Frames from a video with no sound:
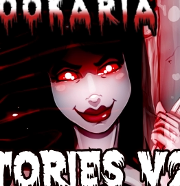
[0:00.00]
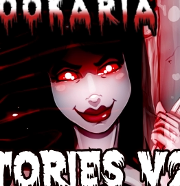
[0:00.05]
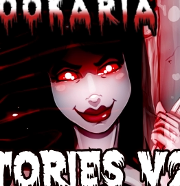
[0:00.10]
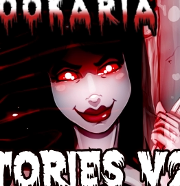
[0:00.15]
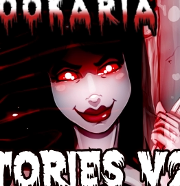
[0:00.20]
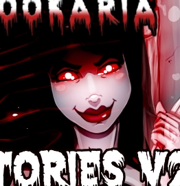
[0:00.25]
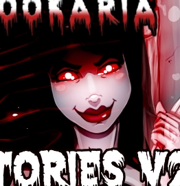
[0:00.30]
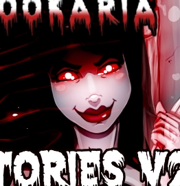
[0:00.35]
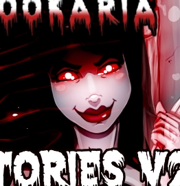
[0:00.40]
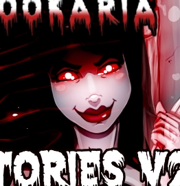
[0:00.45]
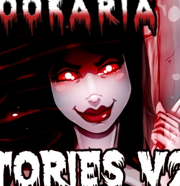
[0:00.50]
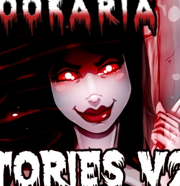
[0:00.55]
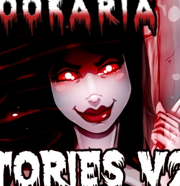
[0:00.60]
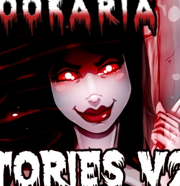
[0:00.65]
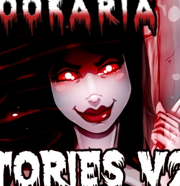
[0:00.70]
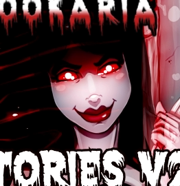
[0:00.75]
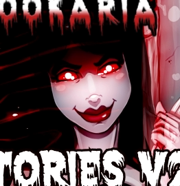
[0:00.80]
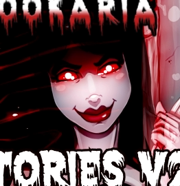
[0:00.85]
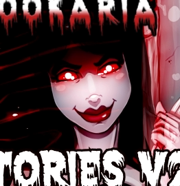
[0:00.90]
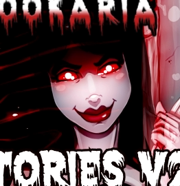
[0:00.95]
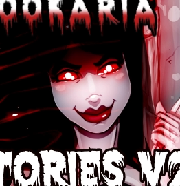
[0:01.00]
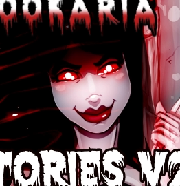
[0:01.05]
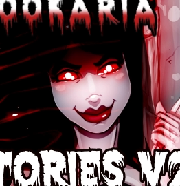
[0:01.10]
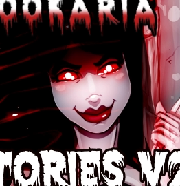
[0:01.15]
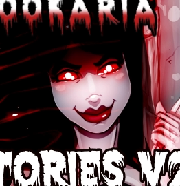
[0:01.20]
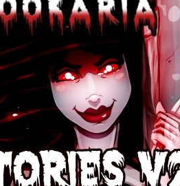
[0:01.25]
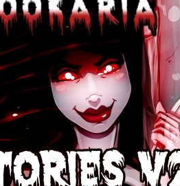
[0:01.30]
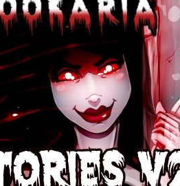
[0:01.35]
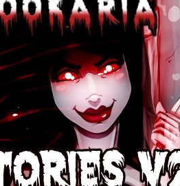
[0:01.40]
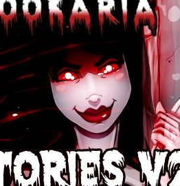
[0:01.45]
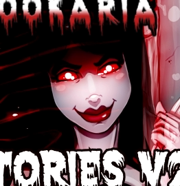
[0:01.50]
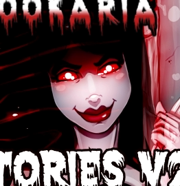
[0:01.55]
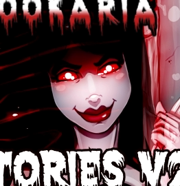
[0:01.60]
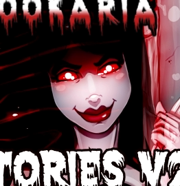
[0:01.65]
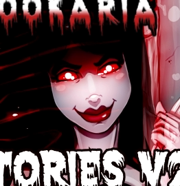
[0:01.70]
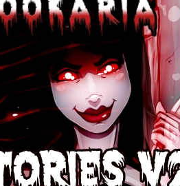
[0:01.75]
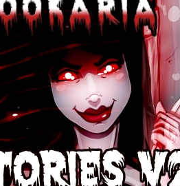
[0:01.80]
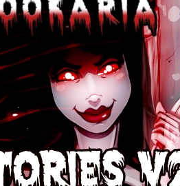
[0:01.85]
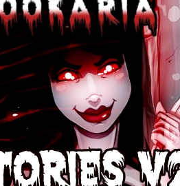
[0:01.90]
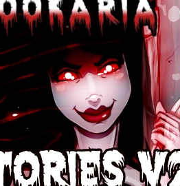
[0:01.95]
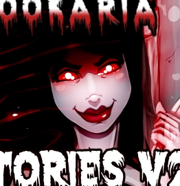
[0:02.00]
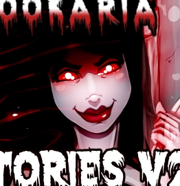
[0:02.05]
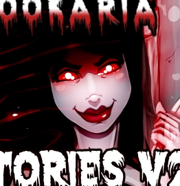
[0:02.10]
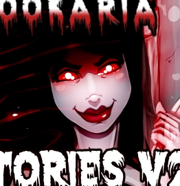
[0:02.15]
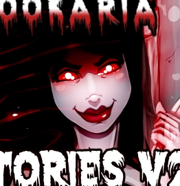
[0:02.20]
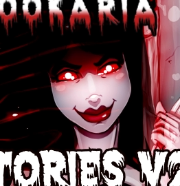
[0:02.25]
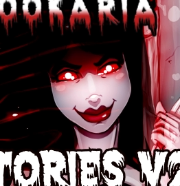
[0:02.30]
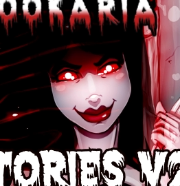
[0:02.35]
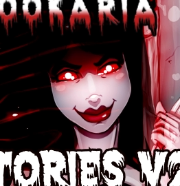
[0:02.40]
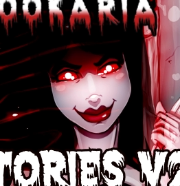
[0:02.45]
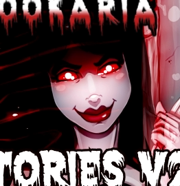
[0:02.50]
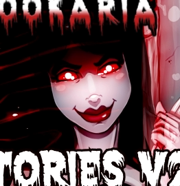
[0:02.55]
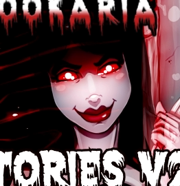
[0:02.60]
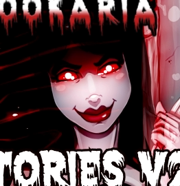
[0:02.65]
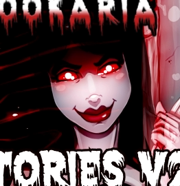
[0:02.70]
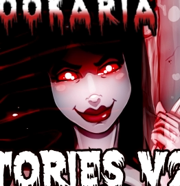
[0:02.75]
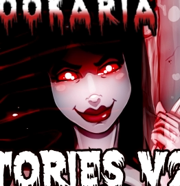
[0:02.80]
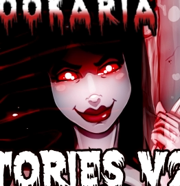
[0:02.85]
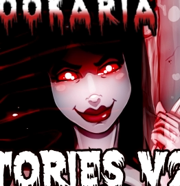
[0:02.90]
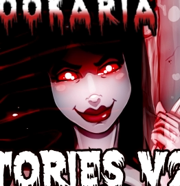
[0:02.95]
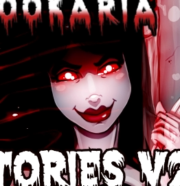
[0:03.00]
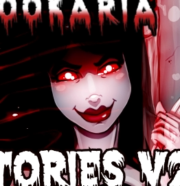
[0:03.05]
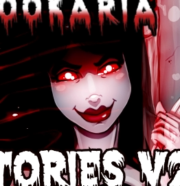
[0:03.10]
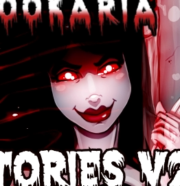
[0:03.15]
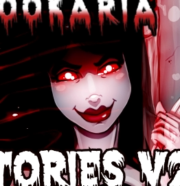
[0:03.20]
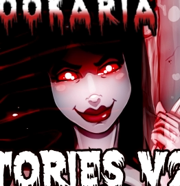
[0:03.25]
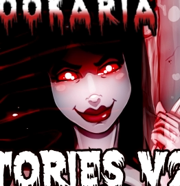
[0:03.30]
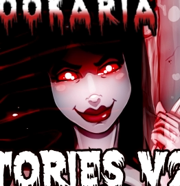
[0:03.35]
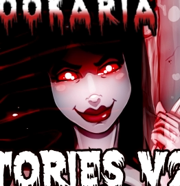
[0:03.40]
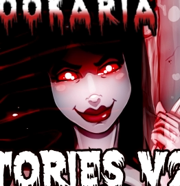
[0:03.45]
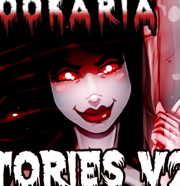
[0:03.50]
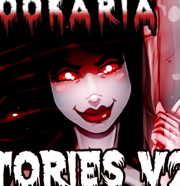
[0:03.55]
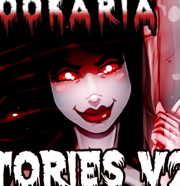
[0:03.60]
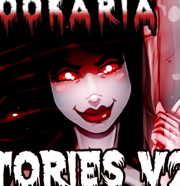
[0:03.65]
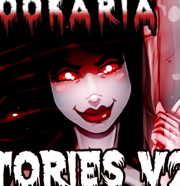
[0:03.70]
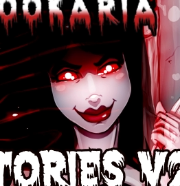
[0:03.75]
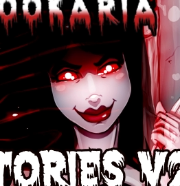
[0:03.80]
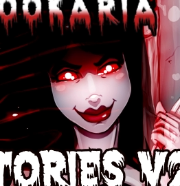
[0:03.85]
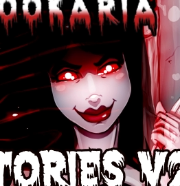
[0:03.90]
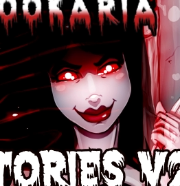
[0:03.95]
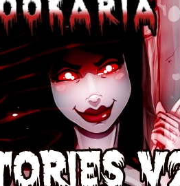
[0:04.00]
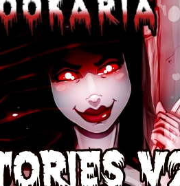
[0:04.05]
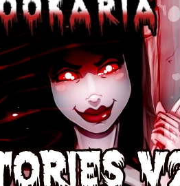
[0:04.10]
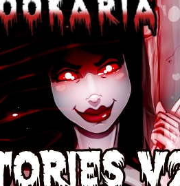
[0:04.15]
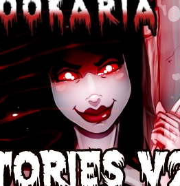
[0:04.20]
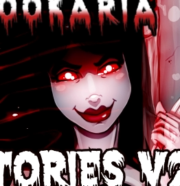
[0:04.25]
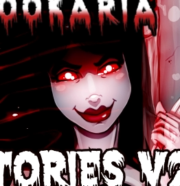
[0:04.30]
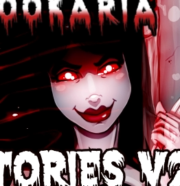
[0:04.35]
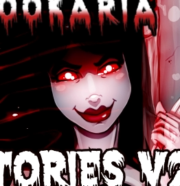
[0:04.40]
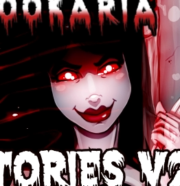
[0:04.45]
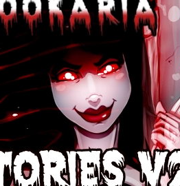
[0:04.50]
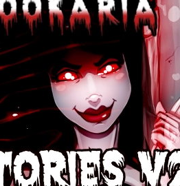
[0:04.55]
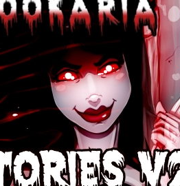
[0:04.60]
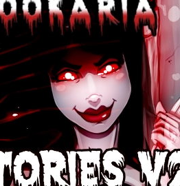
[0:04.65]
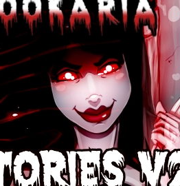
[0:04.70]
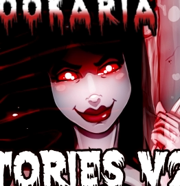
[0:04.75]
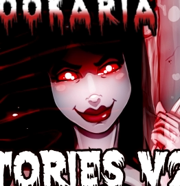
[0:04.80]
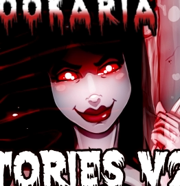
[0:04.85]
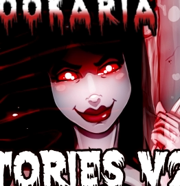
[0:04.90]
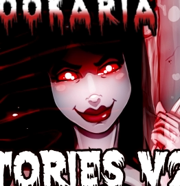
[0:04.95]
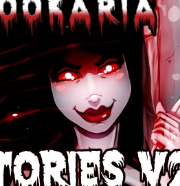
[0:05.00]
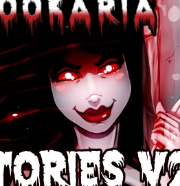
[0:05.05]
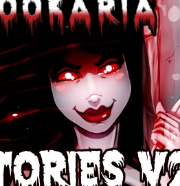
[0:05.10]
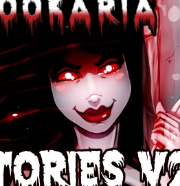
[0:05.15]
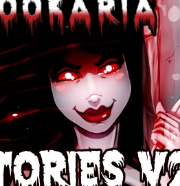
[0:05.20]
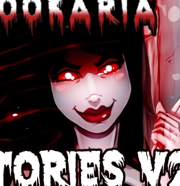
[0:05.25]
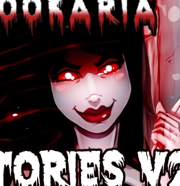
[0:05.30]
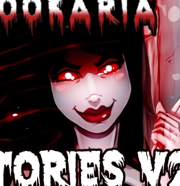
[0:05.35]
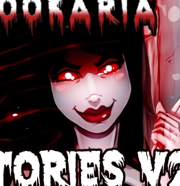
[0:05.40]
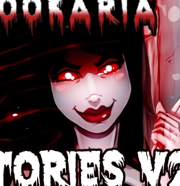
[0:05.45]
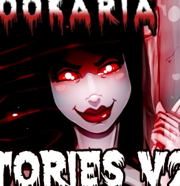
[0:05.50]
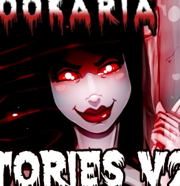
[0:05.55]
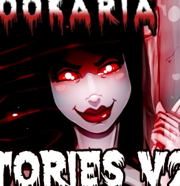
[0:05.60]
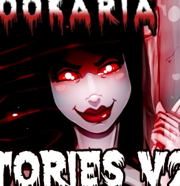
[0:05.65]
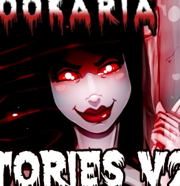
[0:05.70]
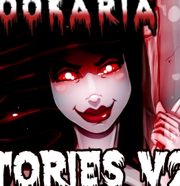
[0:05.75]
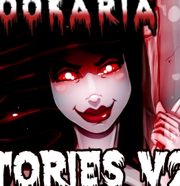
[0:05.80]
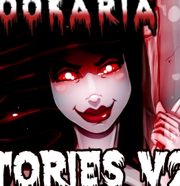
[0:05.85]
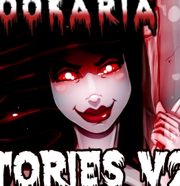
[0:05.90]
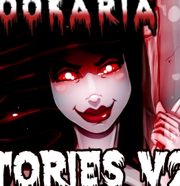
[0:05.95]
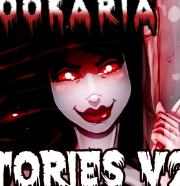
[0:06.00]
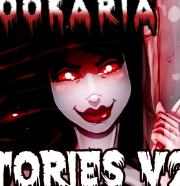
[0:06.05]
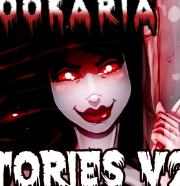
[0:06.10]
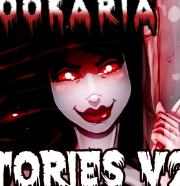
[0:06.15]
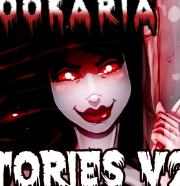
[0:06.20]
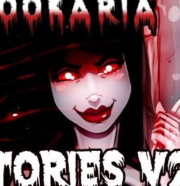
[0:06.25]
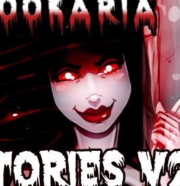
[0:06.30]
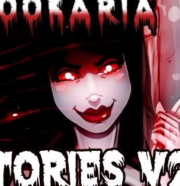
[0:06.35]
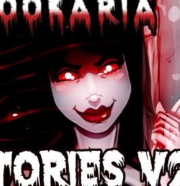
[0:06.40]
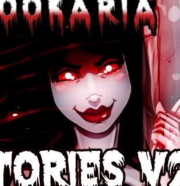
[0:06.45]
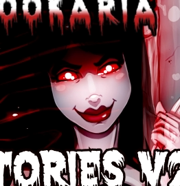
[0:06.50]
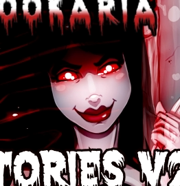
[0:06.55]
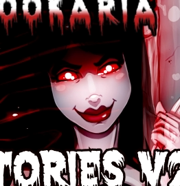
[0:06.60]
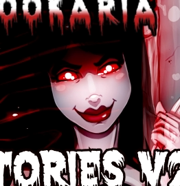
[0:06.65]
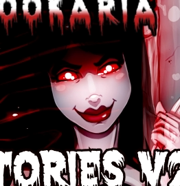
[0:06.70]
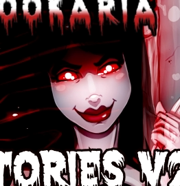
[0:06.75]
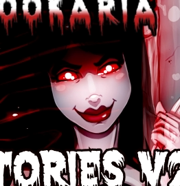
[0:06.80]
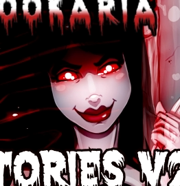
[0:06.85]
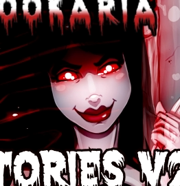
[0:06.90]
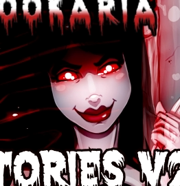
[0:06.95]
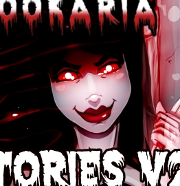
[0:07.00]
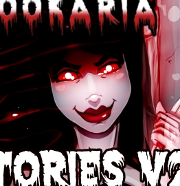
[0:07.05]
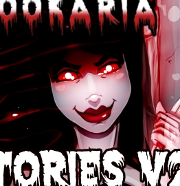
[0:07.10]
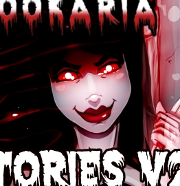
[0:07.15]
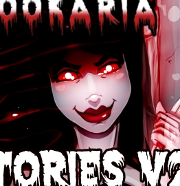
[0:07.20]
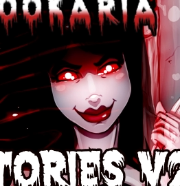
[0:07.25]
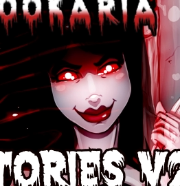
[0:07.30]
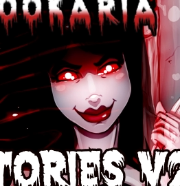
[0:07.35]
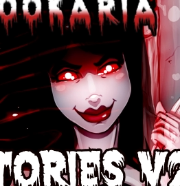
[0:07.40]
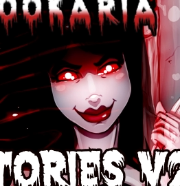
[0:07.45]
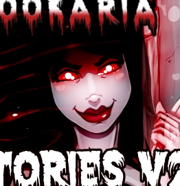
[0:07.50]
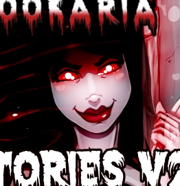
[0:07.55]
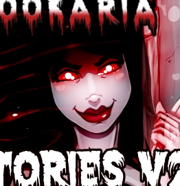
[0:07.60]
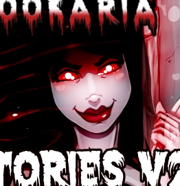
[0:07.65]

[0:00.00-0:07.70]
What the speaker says: (no one is talking)